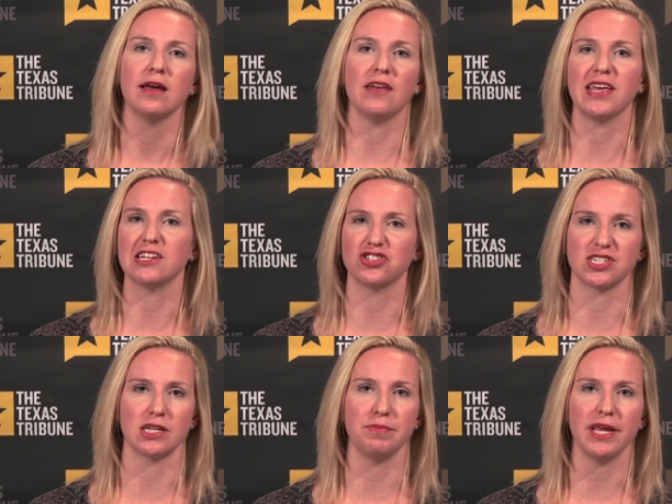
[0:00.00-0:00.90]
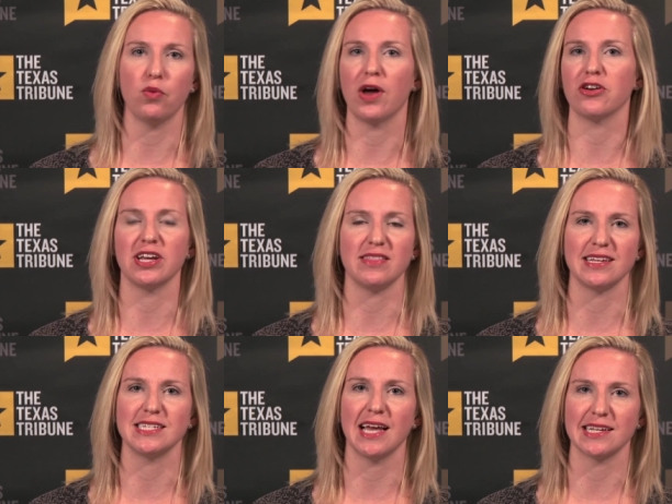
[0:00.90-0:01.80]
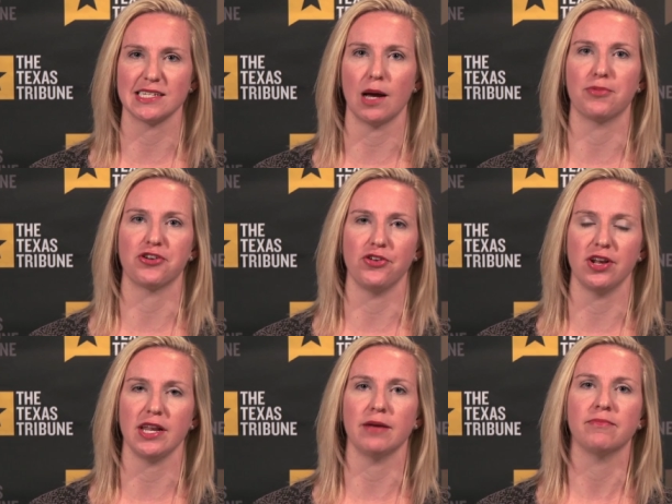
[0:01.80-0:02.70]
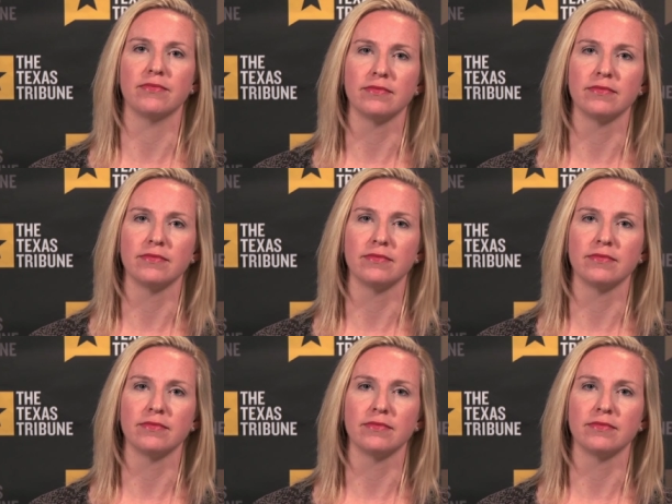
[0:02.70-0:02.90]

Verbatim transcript: I think it's just going to be whether he thinks he has the opportunity.